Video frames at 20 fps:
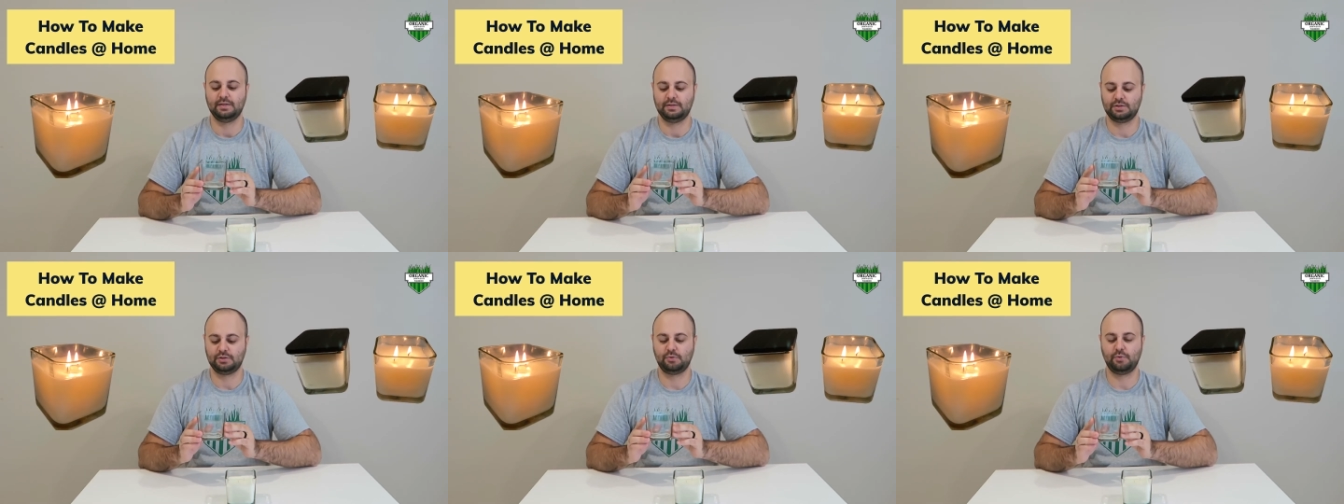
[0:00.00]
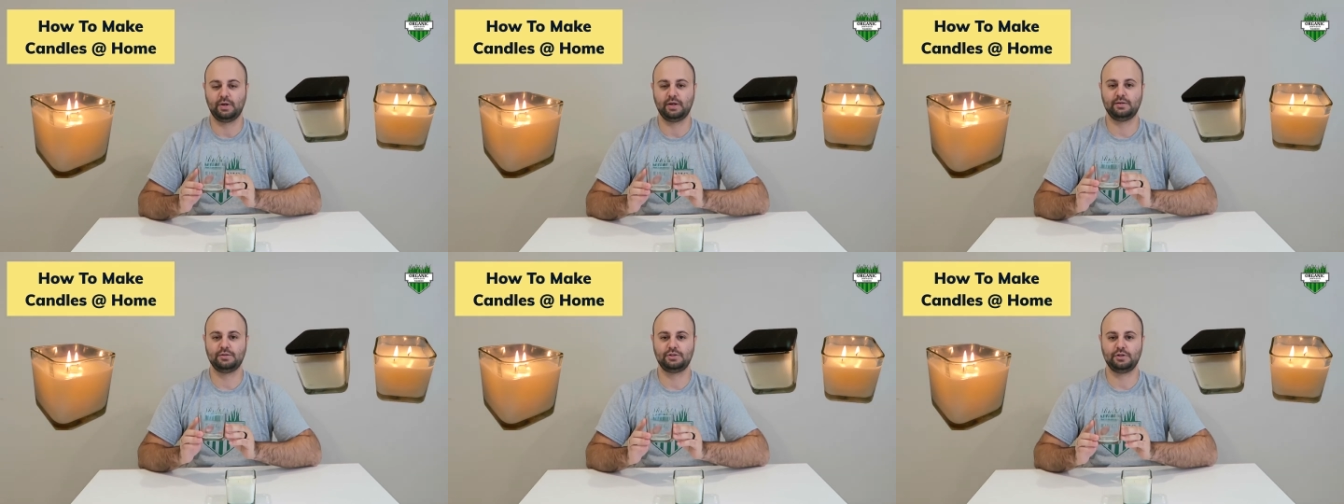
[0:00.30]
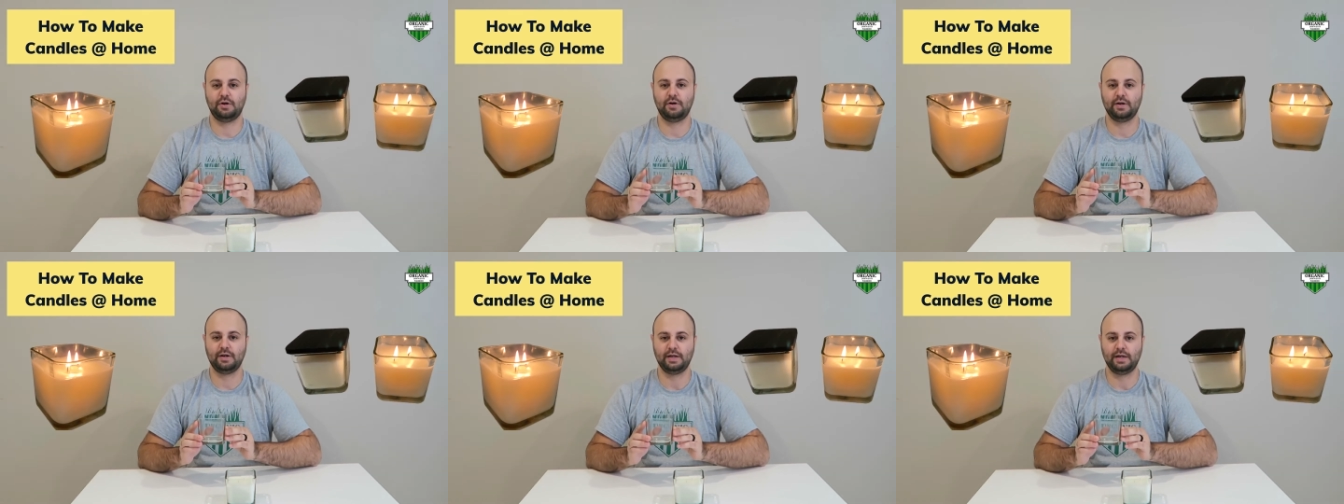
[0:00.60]
square
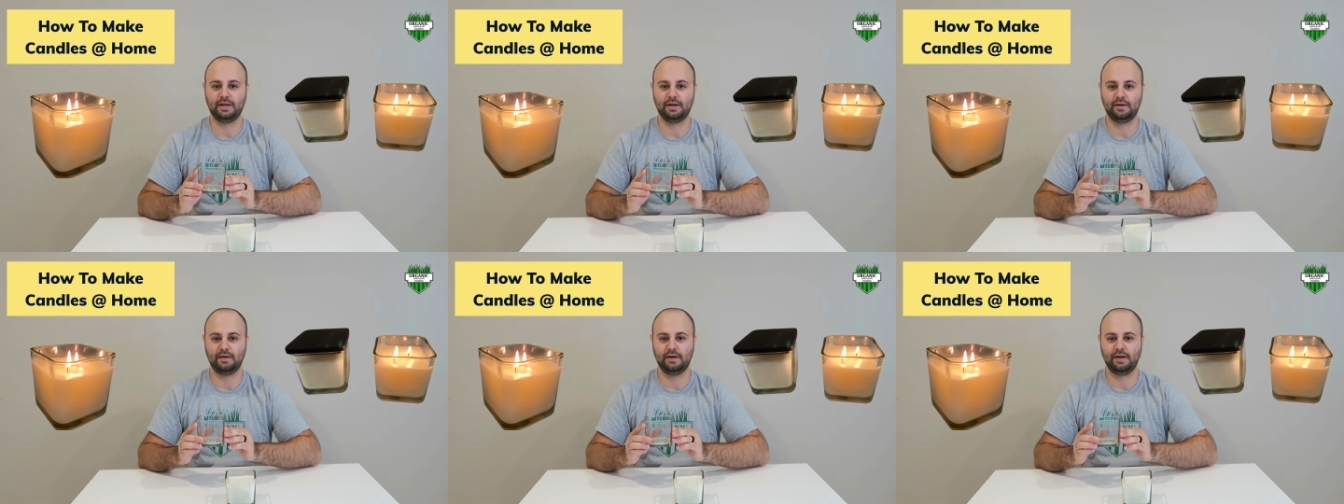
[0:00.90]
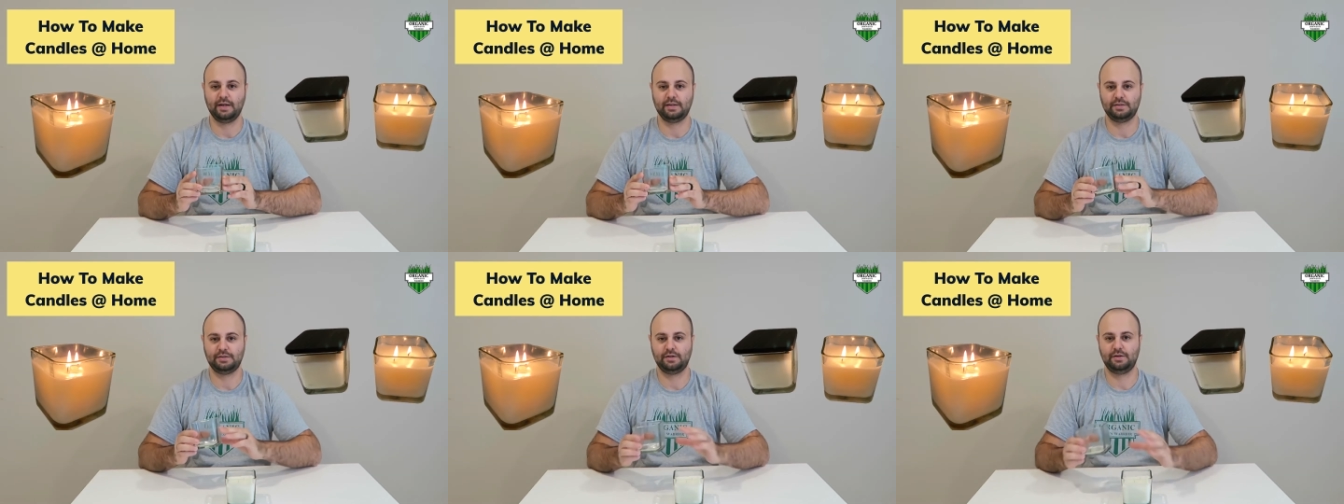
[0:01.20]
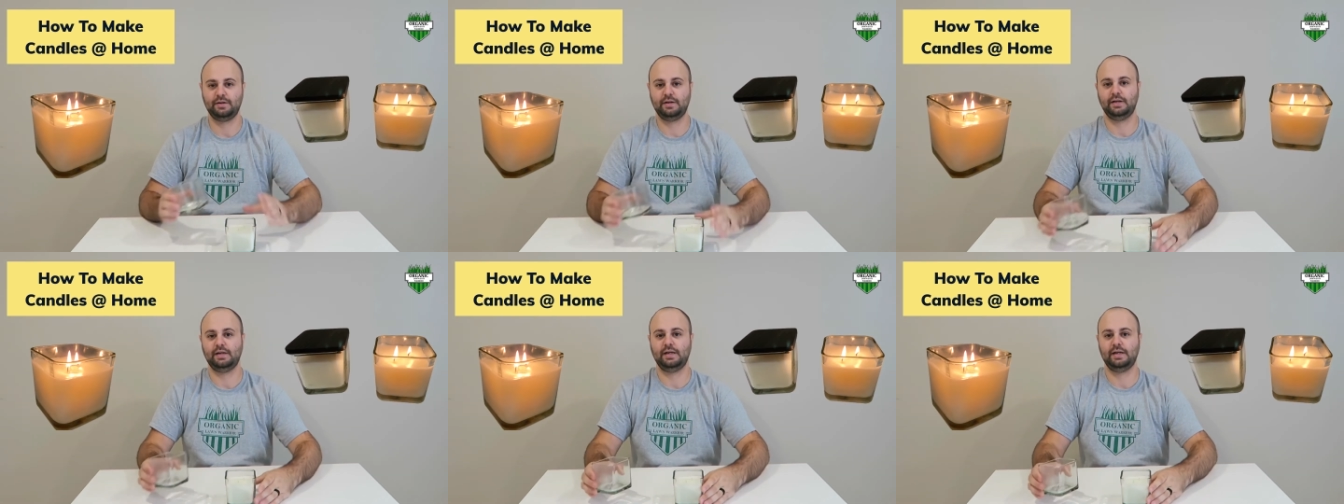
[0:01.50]
jar here and
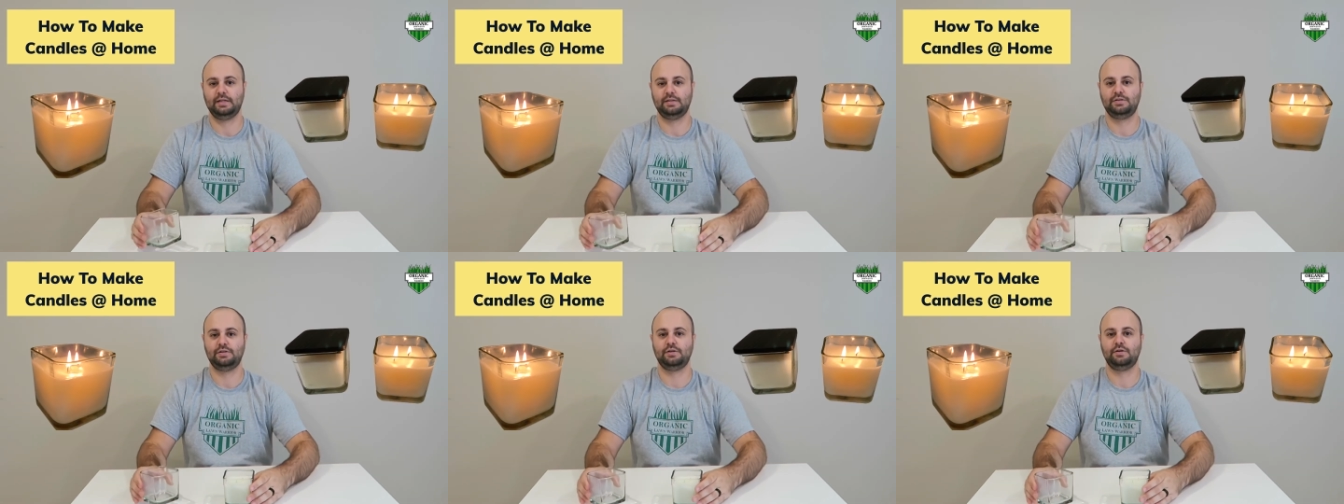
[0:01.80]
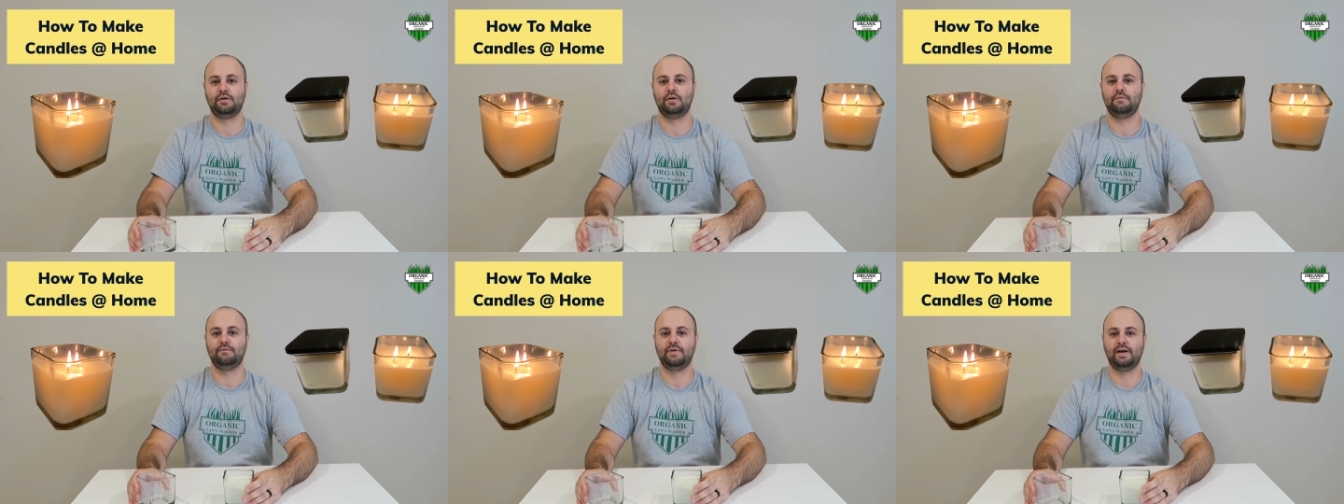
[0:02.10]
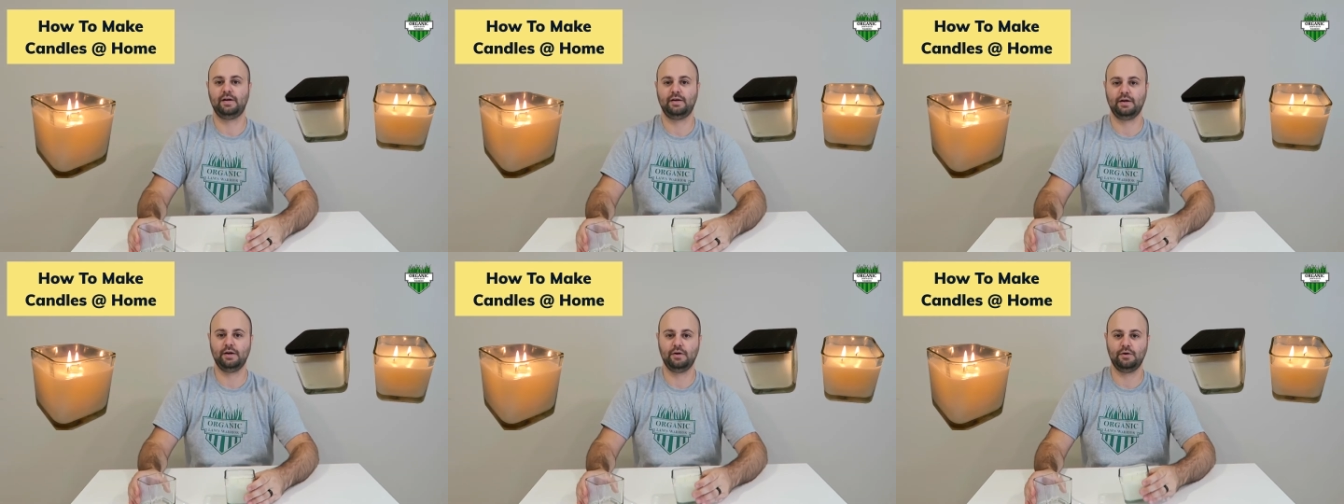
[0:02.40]
turn it into your
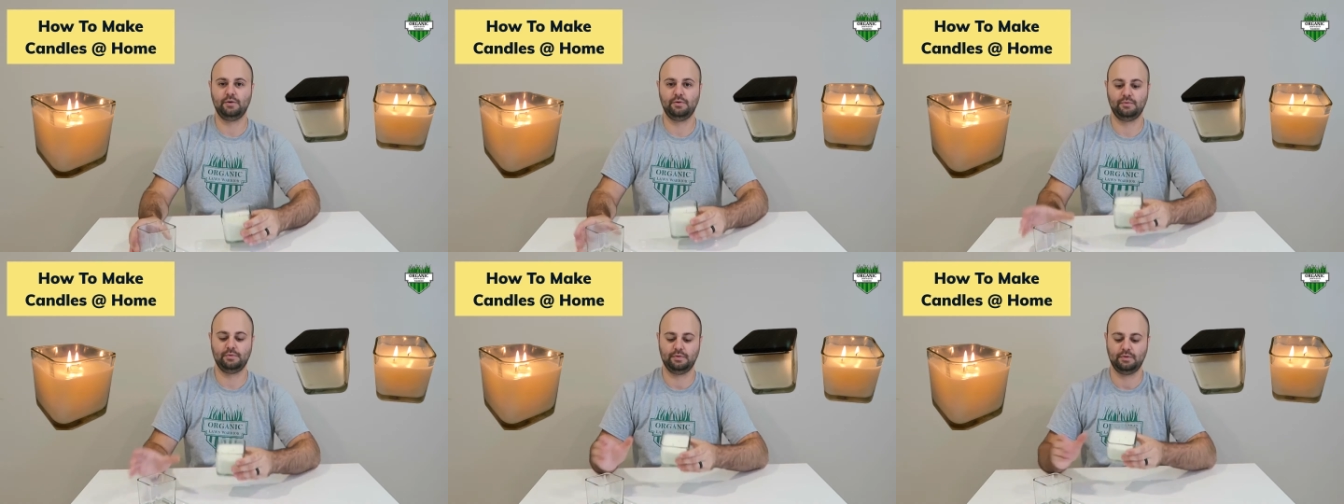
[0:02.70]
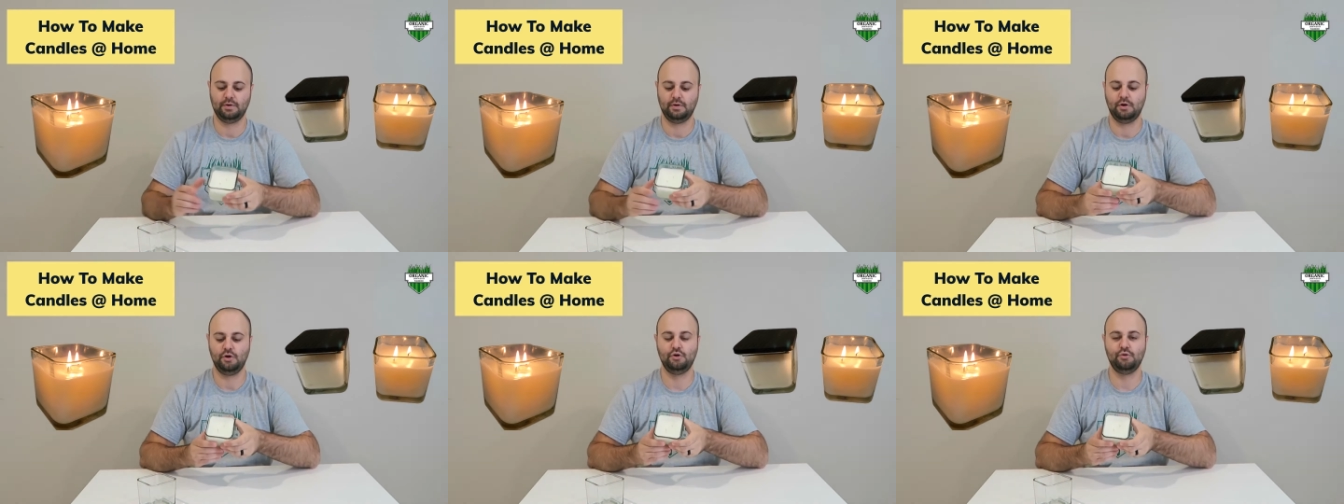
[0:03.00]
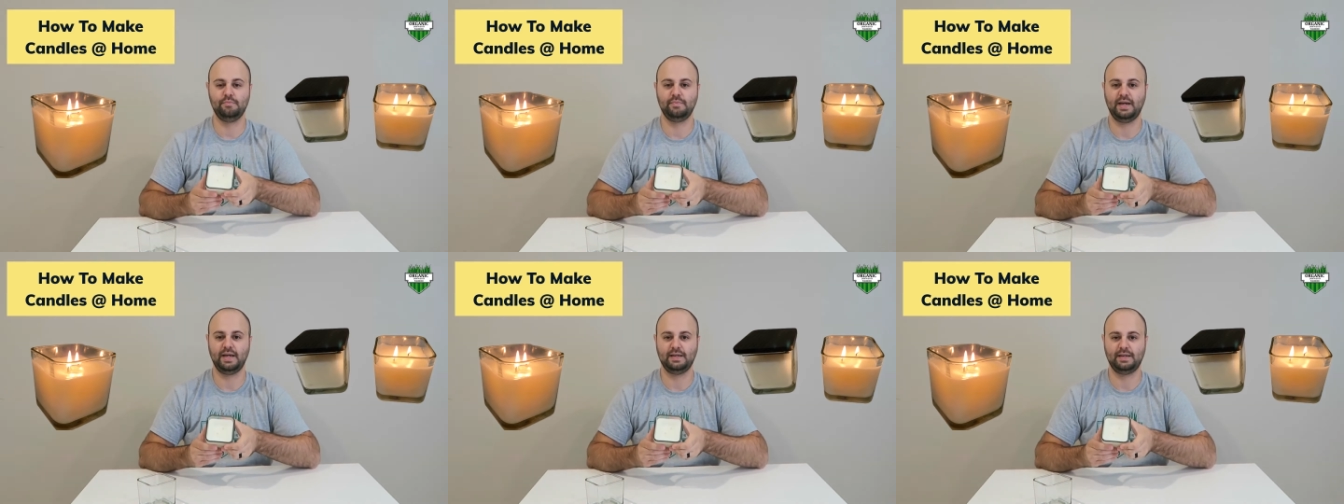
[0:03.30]
very own
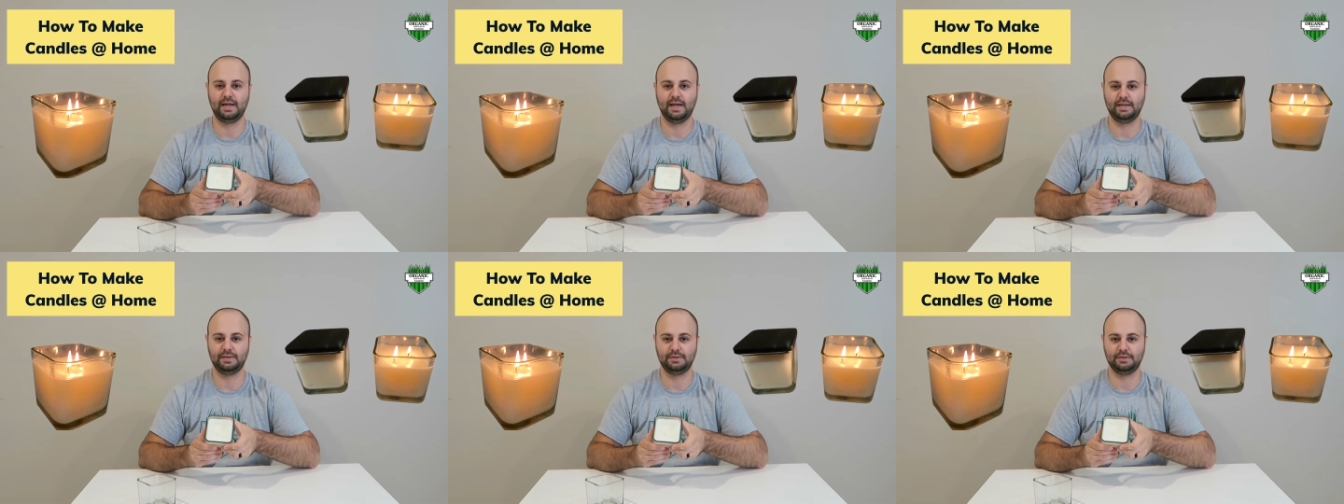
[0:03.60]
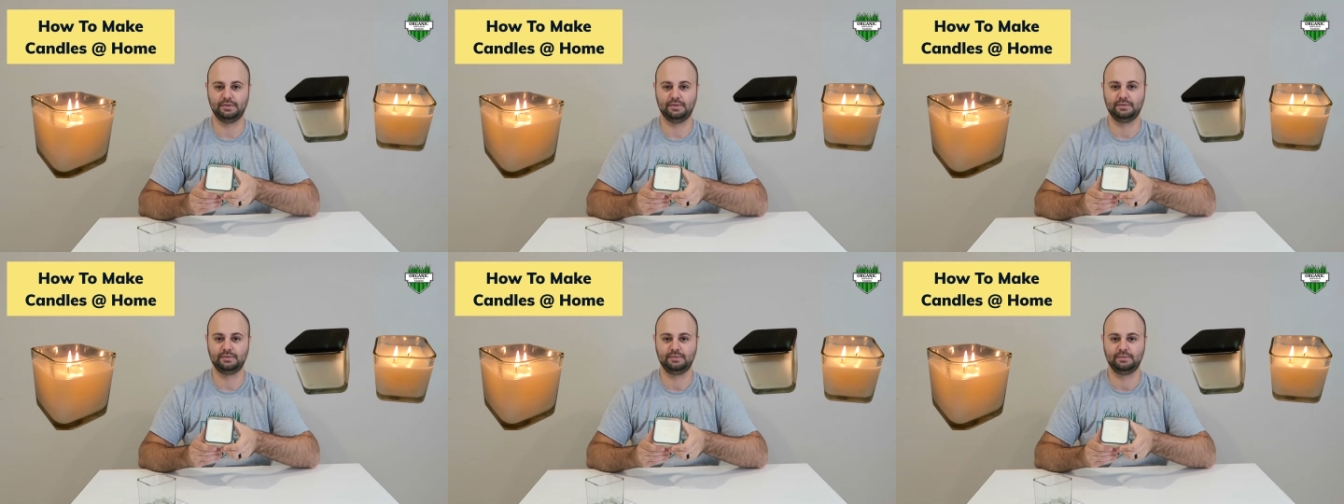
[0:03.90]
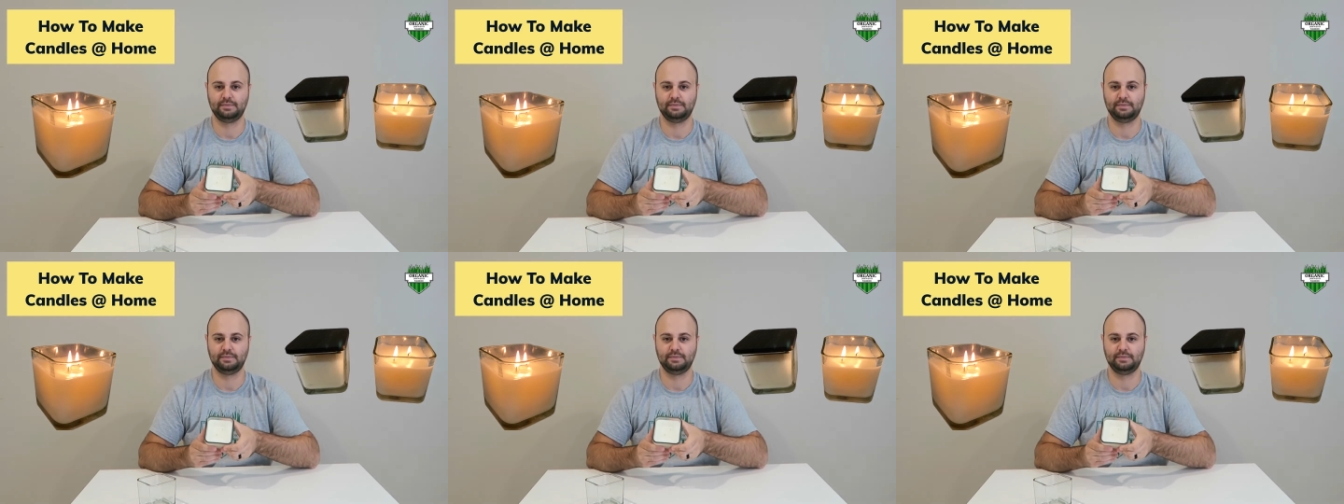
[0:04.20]
homemade candle.